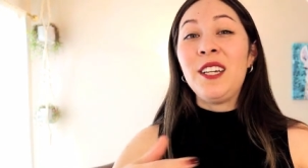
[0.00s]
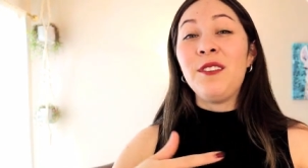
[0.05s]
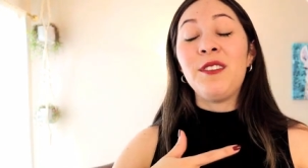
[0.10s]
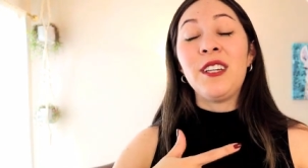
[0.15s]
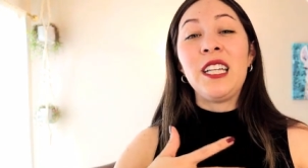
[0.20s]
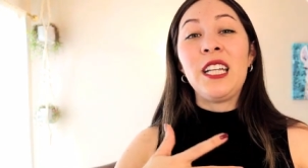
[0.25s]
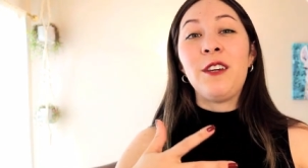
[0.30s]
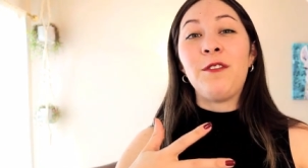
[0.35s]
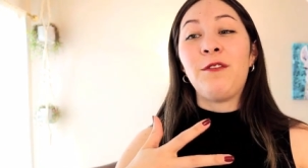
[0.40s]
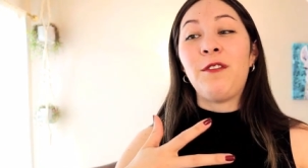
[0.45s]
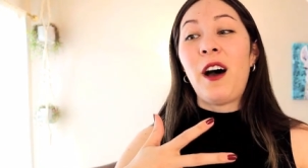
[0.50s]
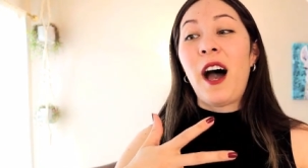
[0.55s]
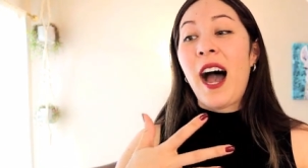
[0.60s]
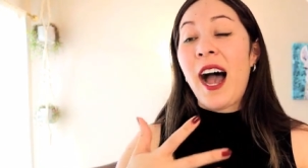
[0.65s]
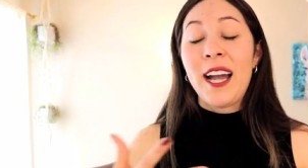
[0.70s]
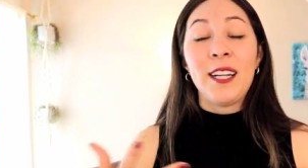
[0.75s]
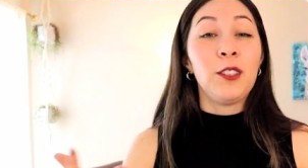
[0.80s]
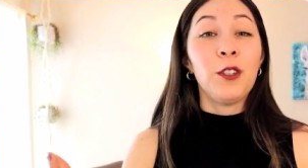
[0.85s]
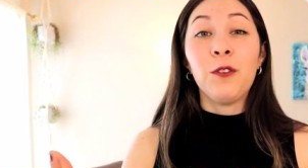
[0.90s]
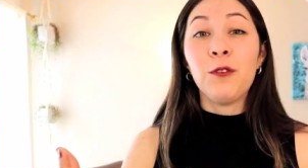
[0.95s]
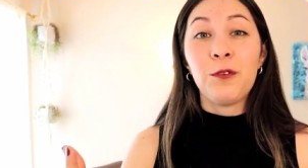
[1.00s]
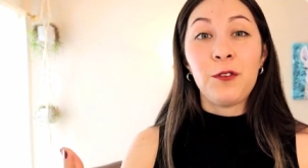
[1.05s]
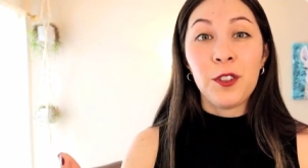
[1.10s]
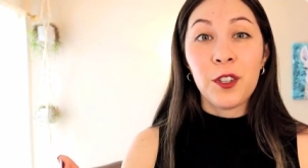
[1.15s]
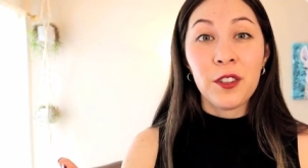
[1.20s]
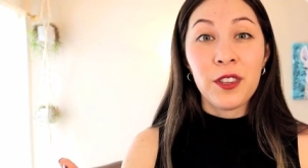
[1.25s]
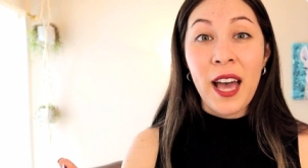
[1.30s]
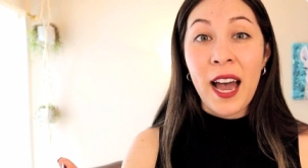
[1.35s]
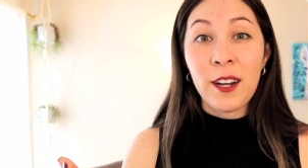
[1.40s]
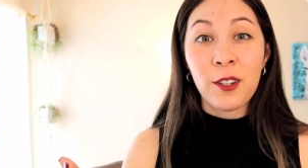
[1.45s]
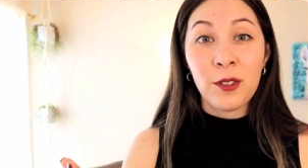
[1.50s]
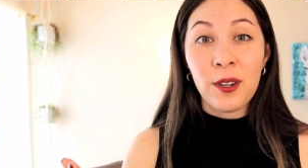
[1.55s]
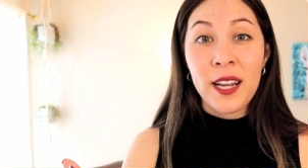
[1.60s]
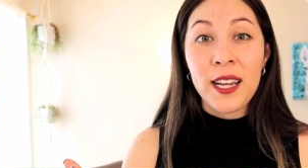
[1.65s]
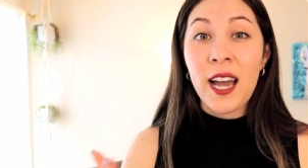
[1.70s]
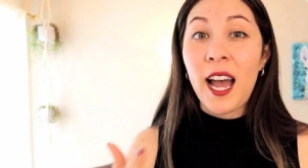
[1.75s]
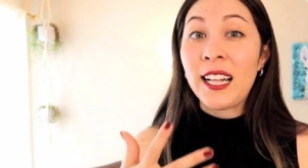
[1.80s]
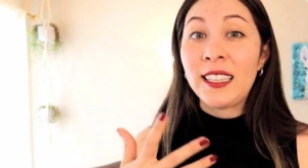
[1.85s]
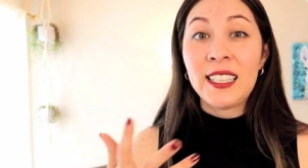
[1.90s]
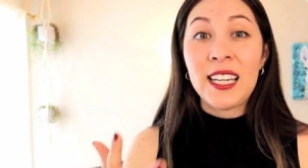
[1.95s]
even if I don't feel that
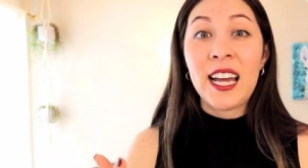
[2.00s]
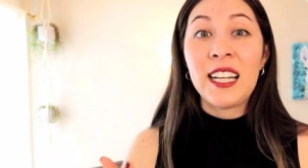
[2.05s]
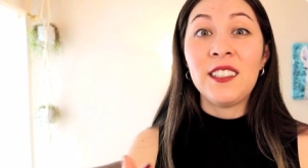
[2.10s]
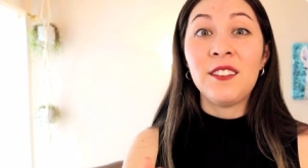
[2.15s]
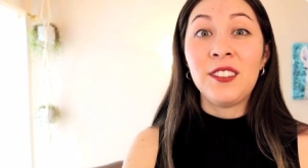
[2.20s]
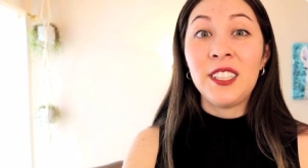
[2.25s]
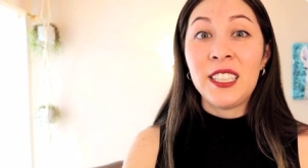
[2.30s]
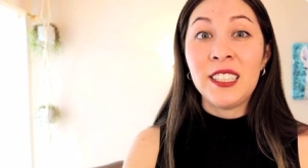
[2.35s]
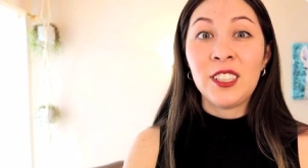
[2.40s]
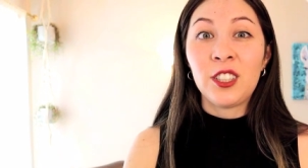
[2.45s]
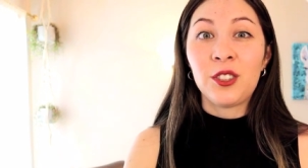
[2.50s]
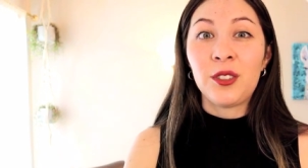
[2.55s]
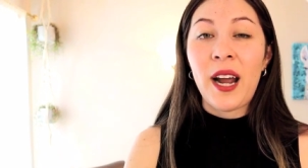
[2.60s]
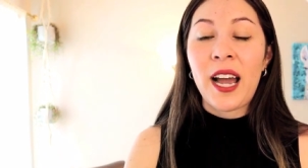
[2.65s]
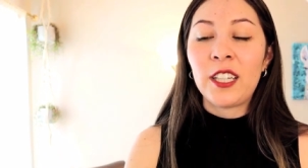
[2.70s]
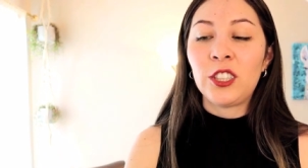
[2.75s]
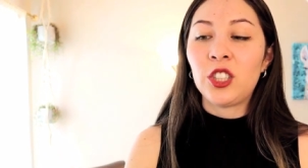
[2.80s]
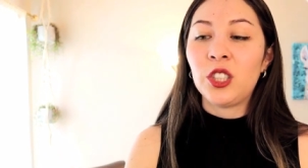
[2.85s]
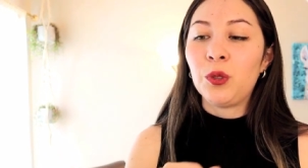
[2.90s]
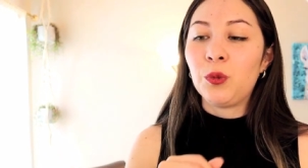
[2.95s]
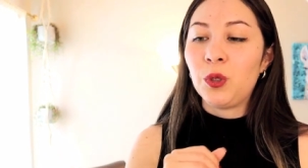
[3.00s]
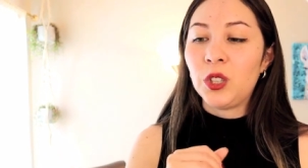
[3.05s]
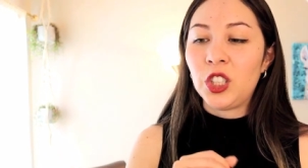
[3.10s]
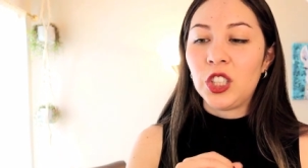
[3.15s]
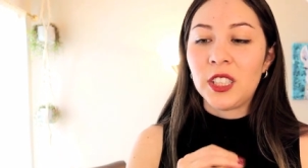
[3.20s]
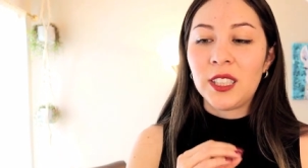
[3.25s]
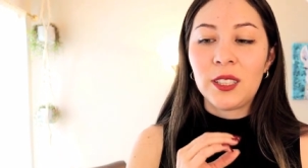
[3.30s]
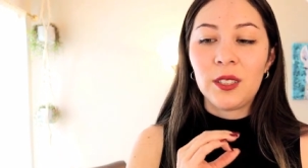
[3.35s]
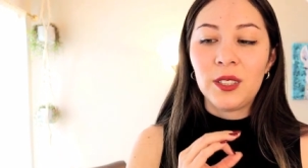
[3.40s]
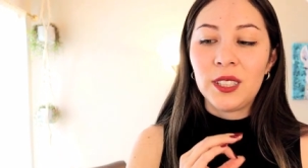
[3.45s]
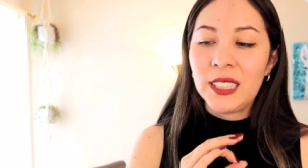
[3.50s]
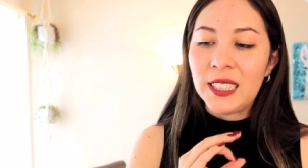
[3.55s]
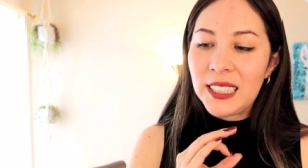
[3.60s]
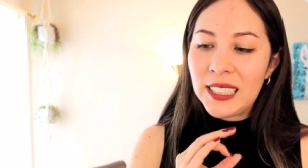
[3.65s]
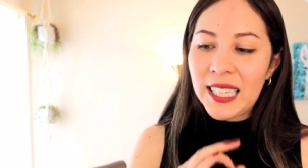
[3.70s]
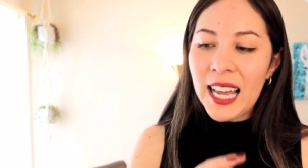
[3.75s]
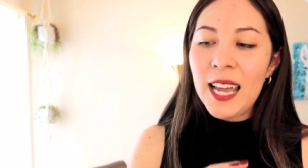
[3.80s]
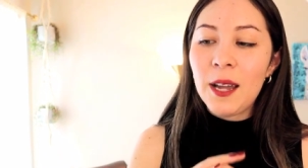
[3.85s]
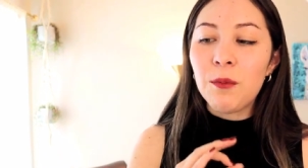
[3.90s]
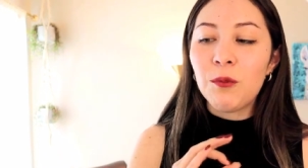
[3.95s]
great at the end of the interaction, which is the
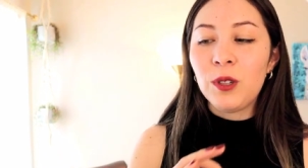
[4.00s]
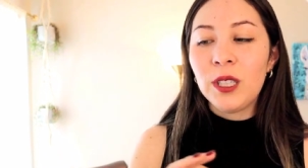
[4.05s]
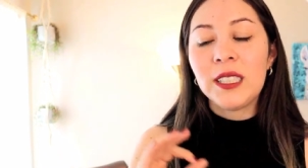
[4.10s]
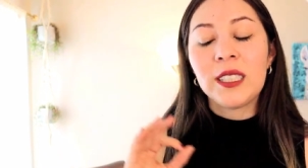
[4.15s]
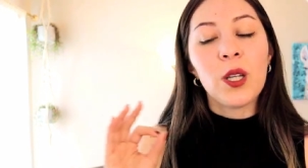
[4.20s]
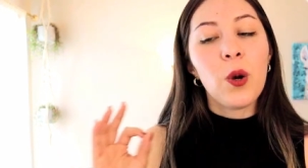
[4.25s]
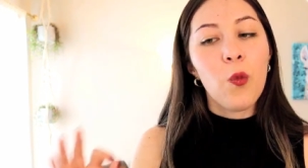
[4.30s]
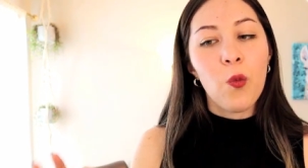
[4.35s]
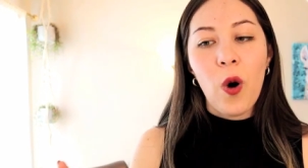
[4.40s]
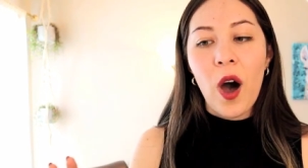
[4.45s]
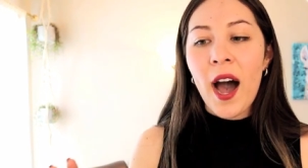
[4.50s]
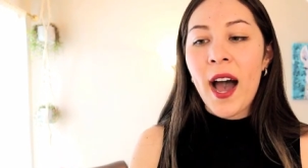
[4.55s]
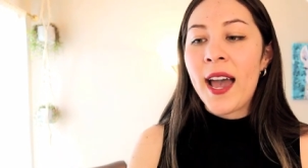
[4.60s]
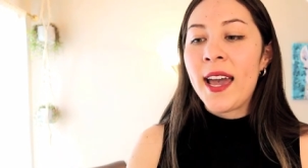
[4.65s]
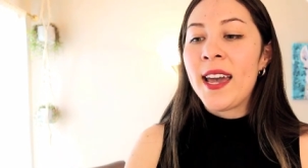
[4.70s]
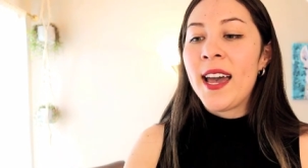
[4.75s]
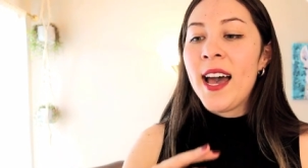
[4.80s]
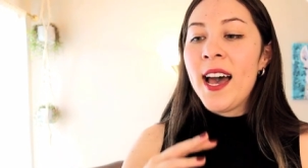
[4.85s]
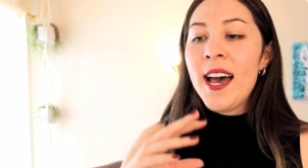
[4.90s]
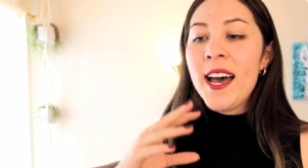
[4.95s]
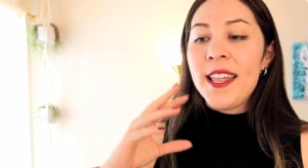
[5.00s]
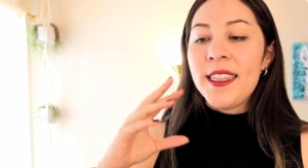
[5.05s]
same reason why